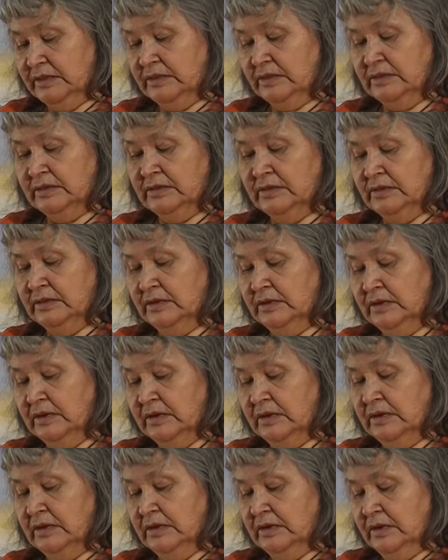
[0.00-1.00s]
We could do
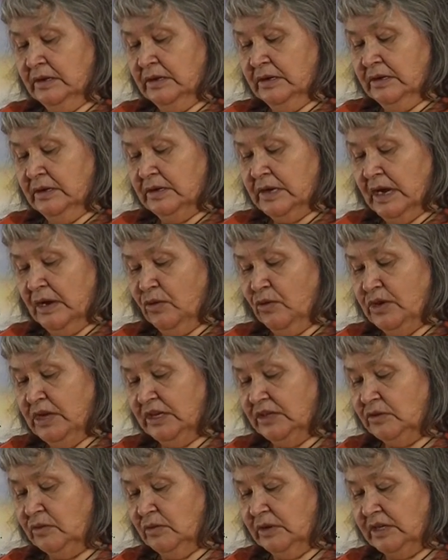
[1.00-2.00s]
this in different ways.